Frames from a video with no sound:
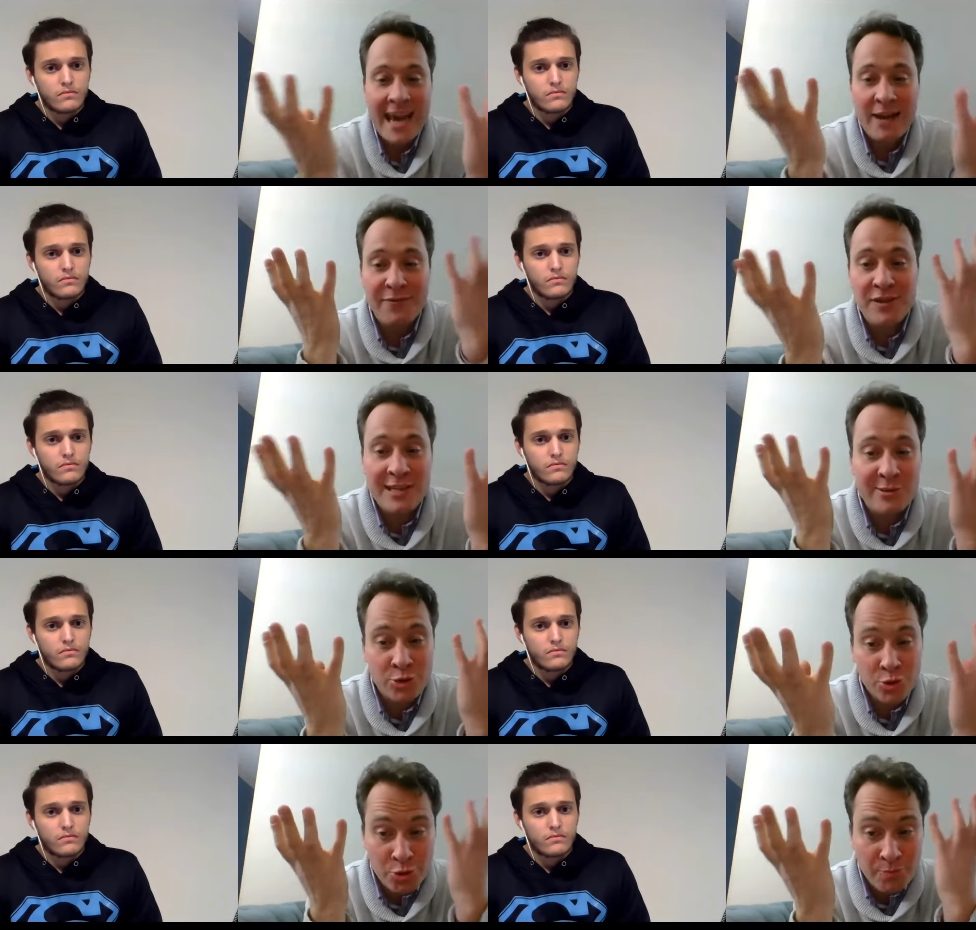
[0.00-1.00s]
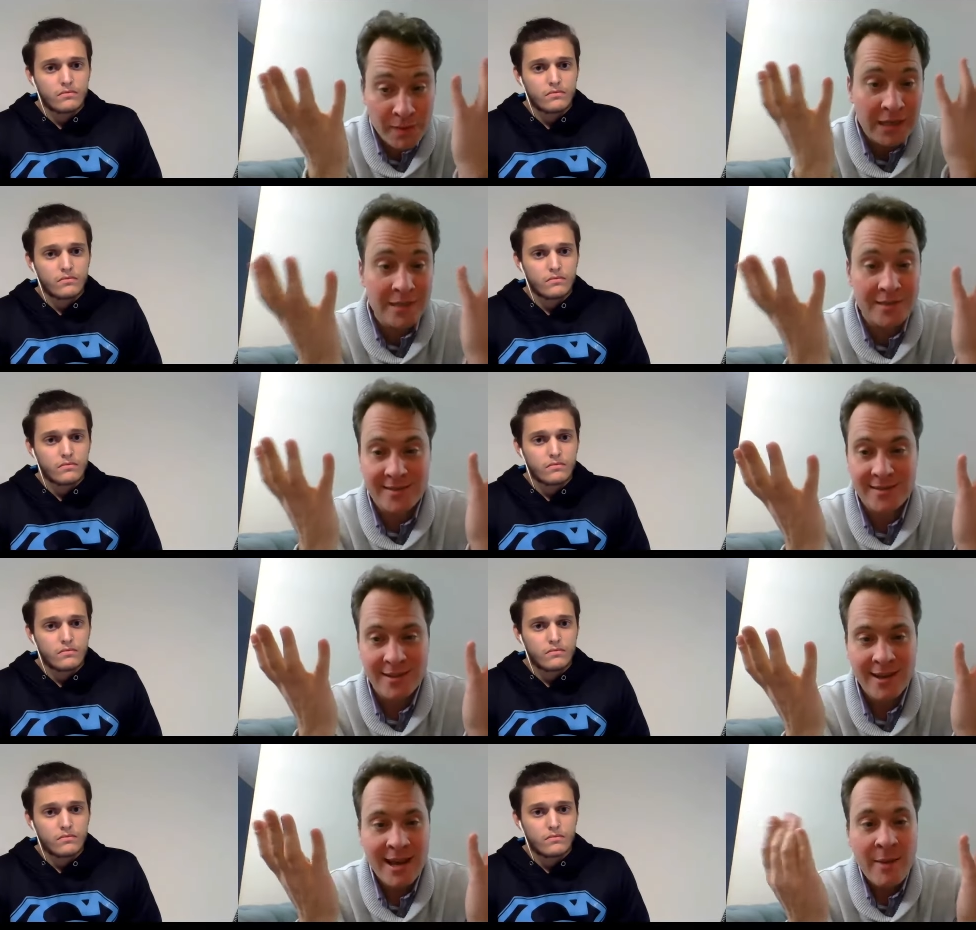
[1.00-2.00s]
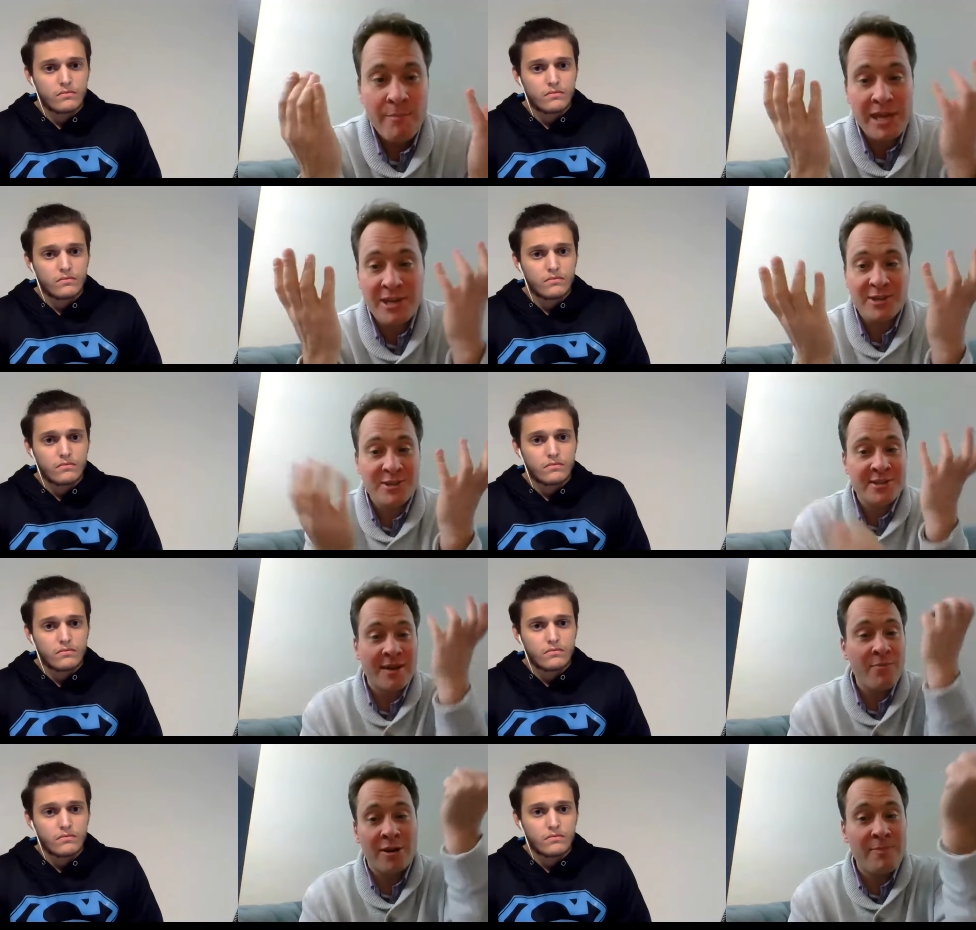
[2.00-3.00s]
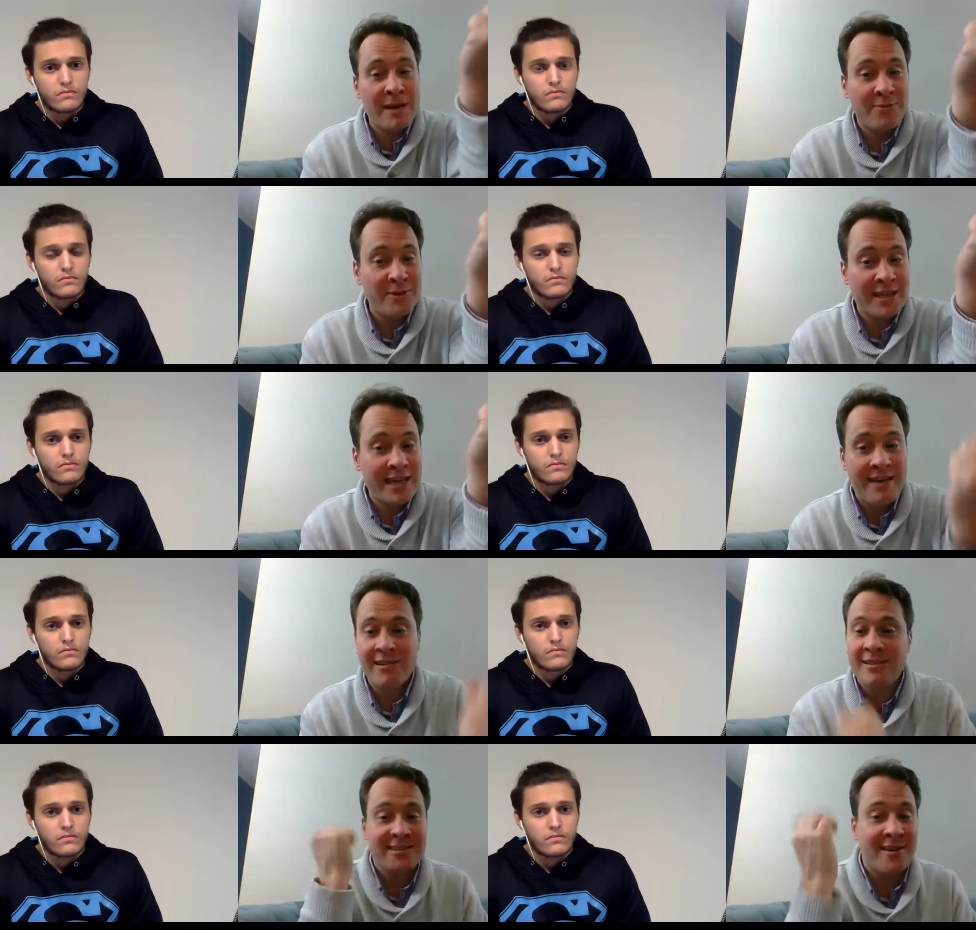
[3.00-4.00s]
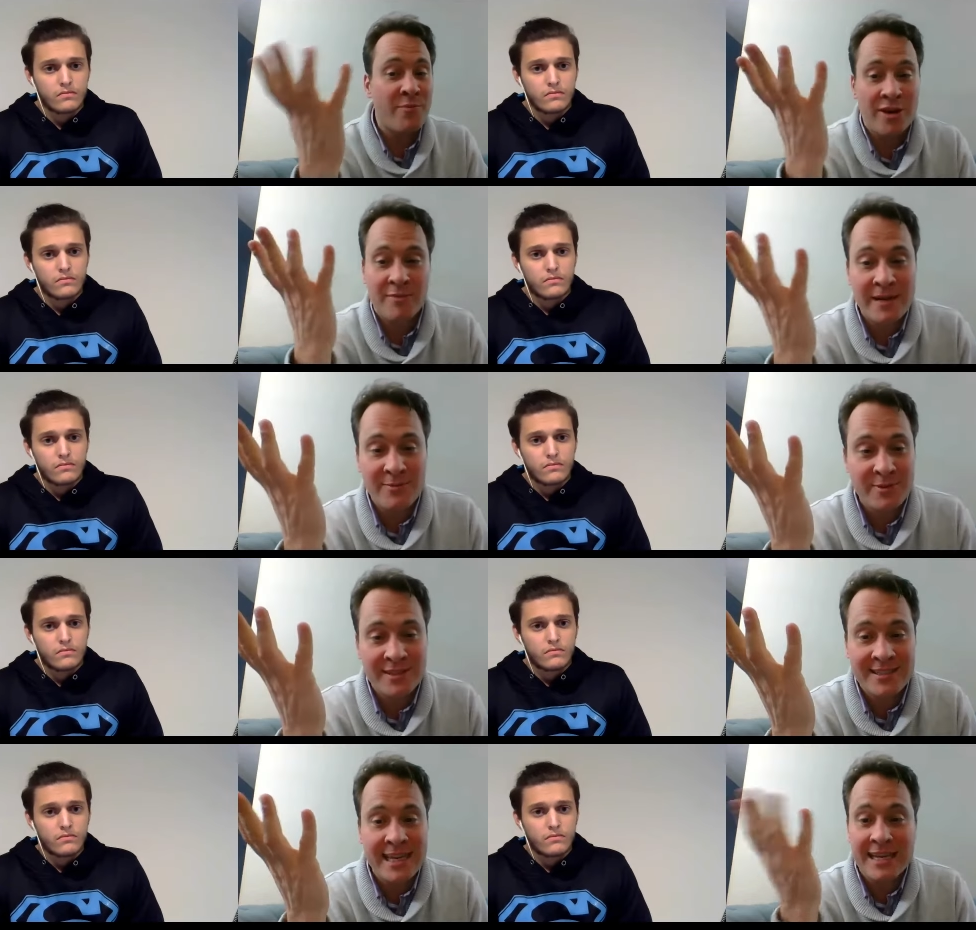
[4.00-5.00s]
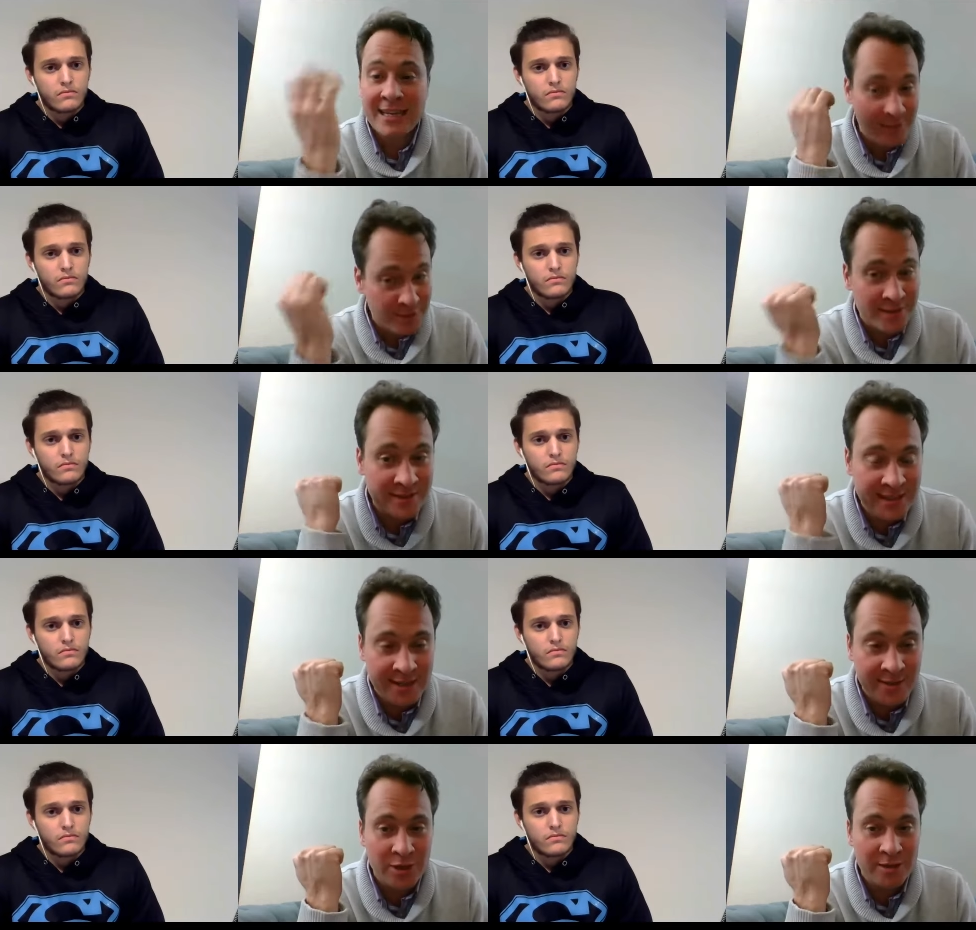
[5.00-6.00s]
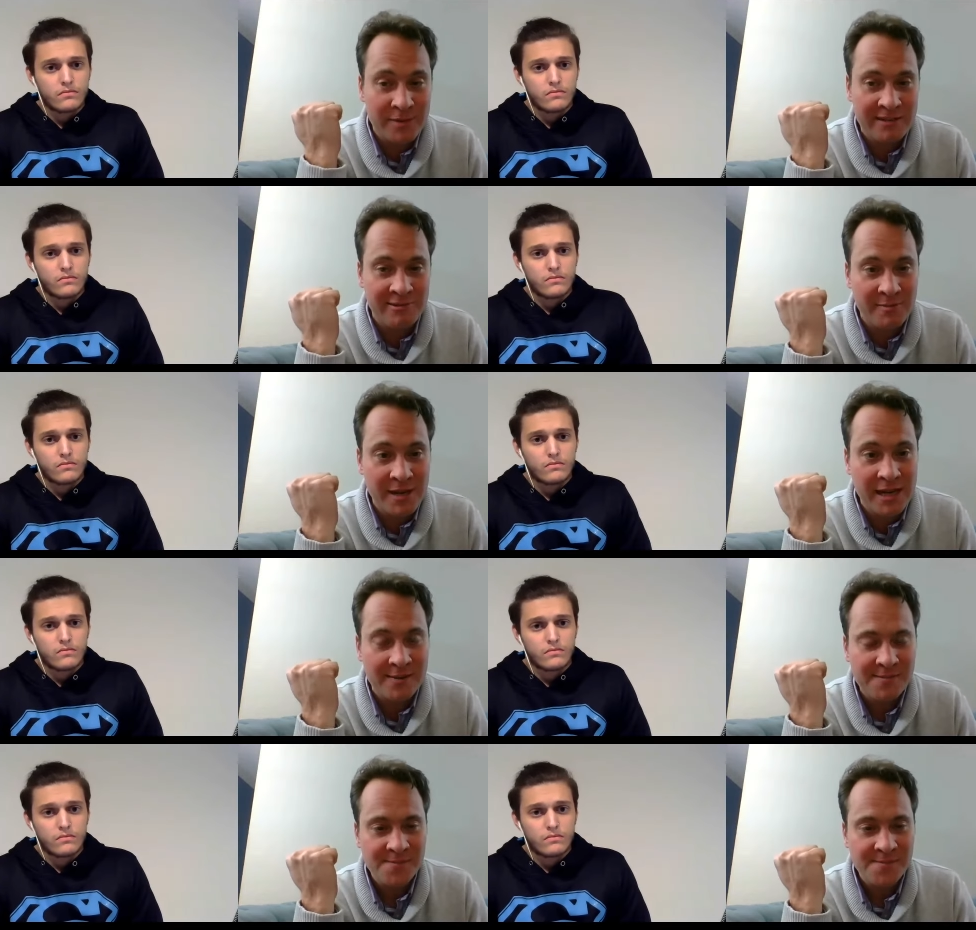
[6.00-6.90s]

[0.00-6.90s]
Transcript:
Speaker 1: have these two pillars, because some work better with the carrot and some work better with the stick, and it was the stick that worked better on me.